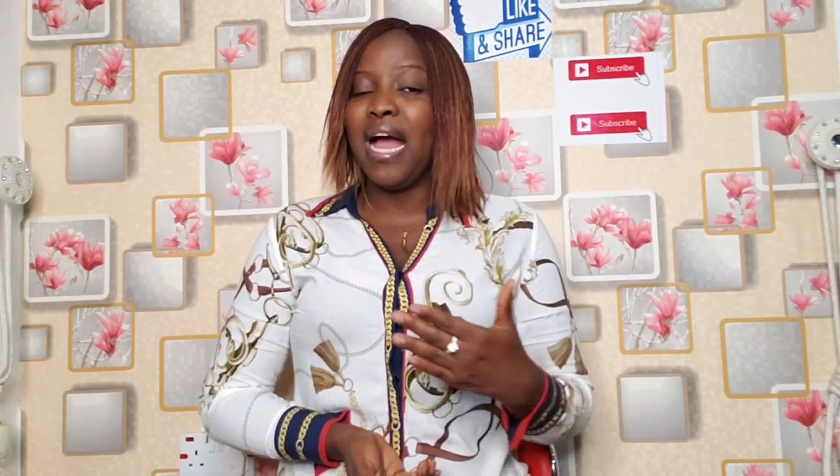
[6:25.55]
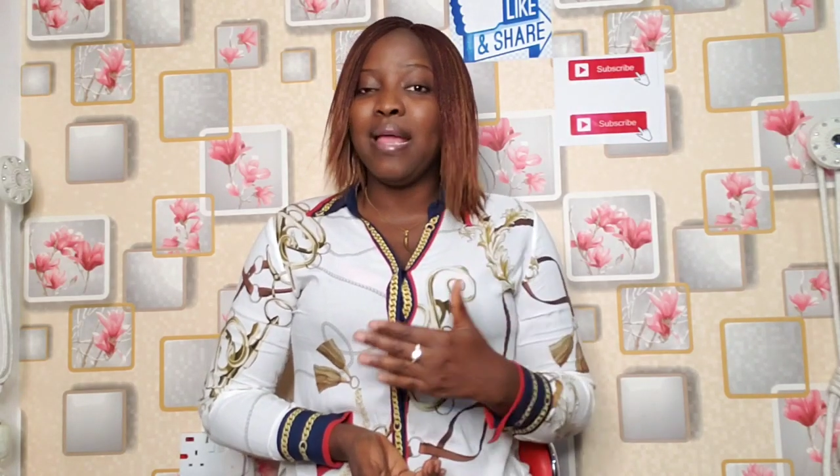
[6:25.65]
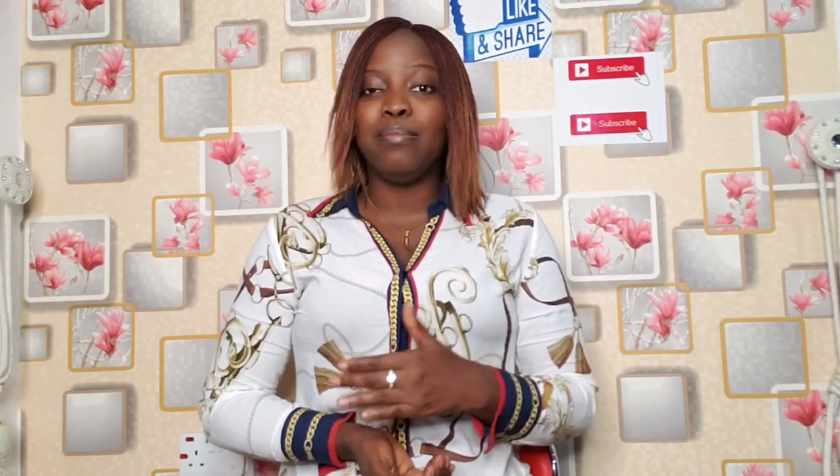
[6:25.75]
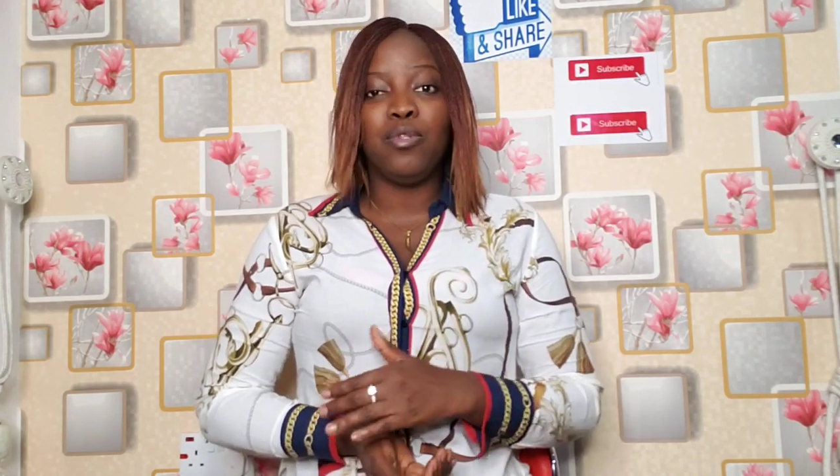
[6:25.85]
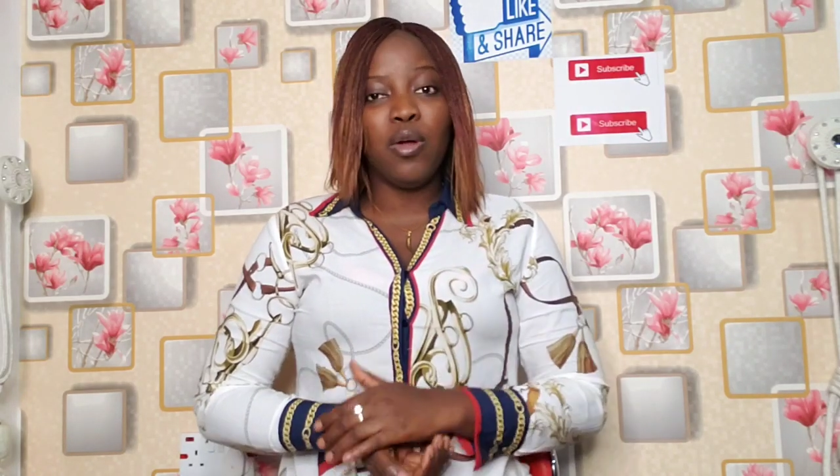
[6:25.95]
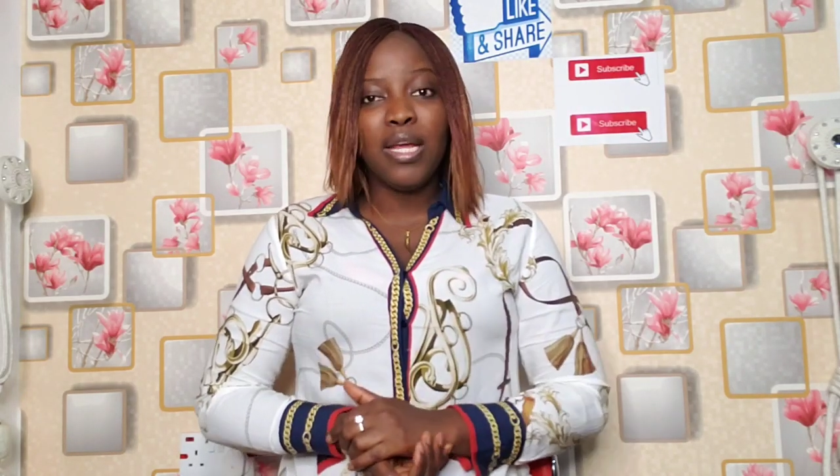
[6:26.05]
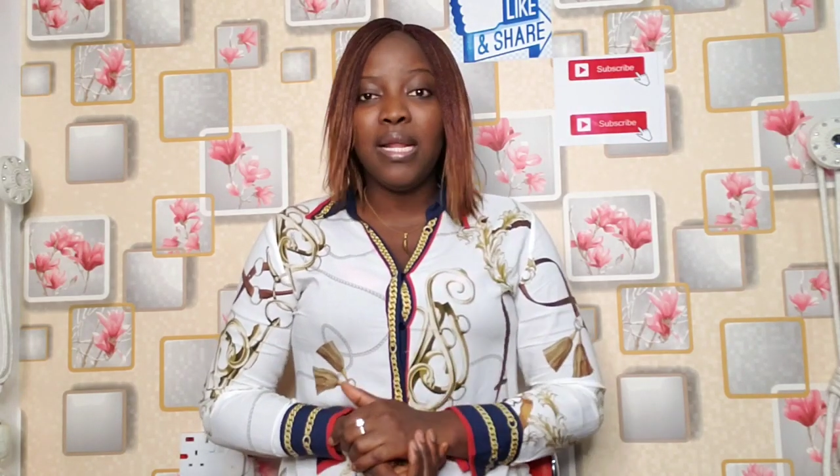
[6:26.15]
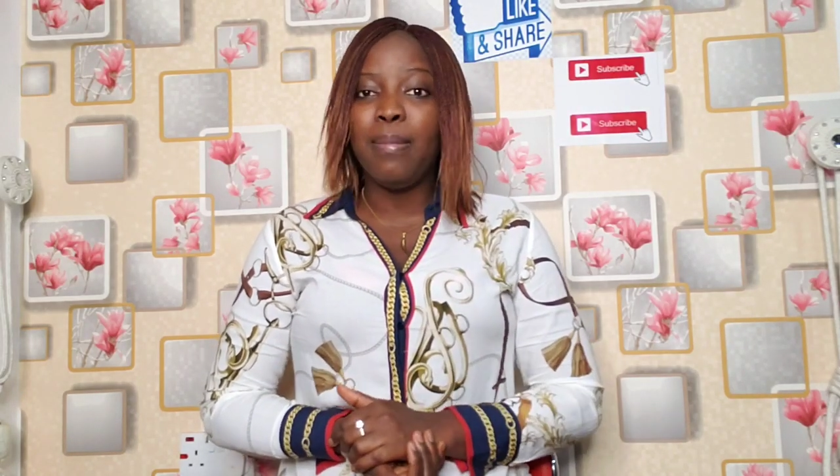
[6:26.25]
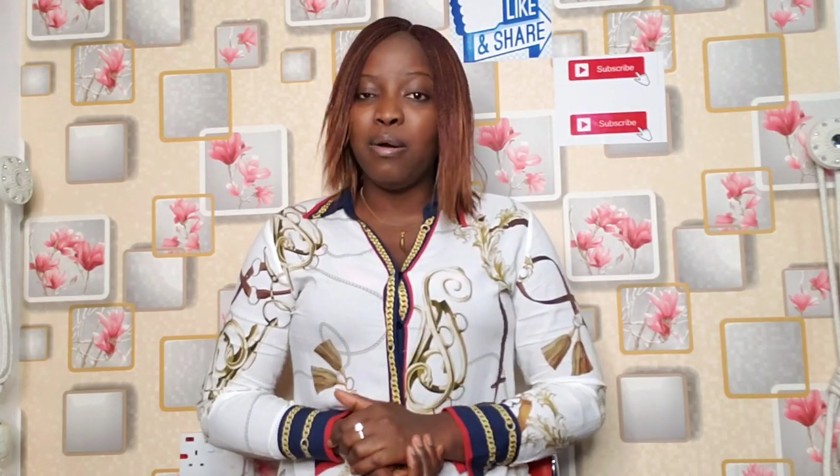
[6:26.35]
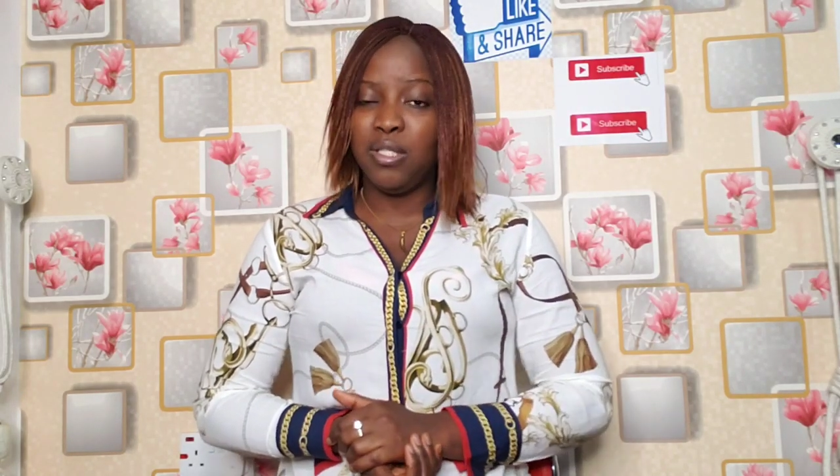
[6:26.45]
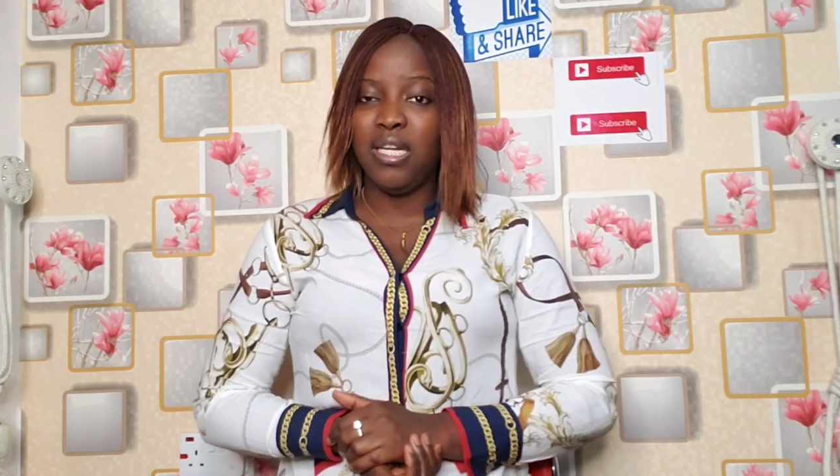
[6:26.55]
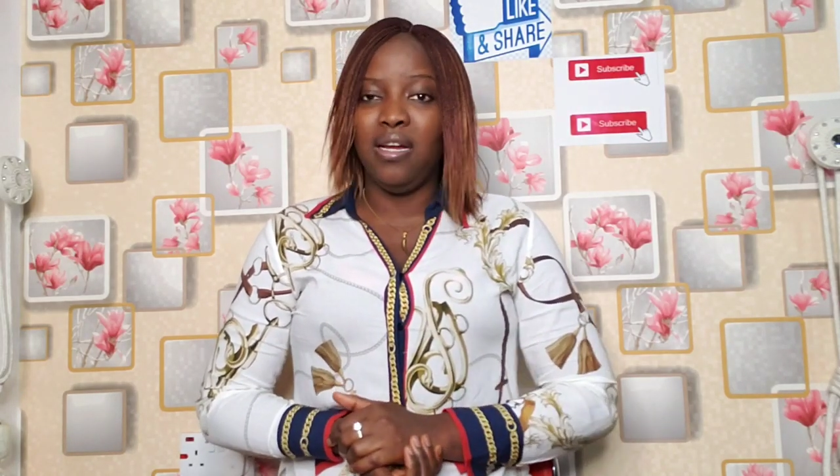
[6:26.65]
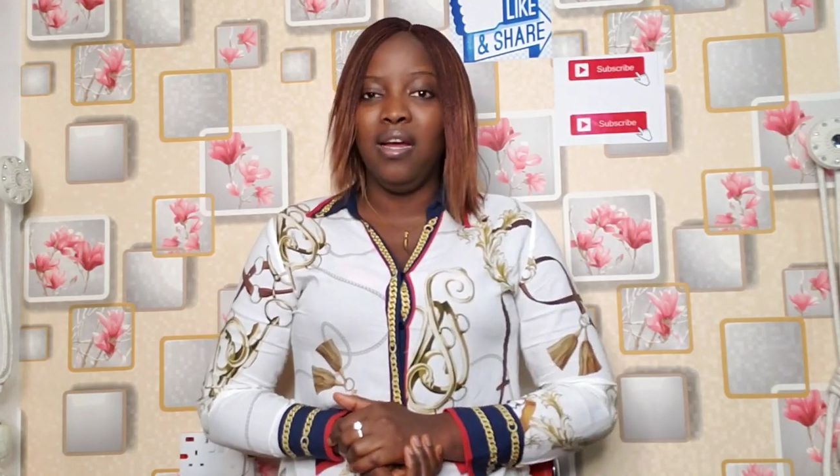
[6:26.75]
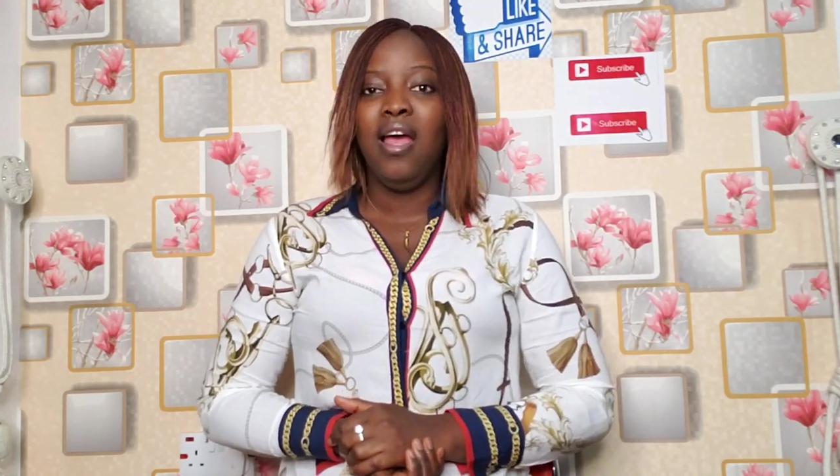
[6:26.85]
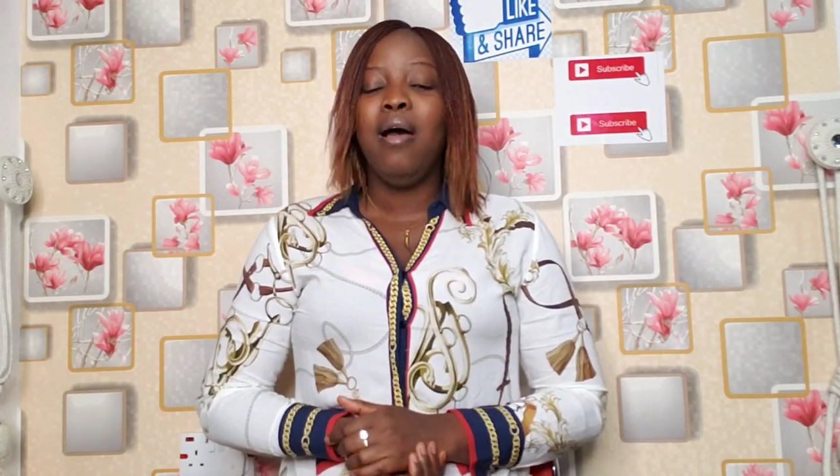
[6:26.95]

I am talking about here,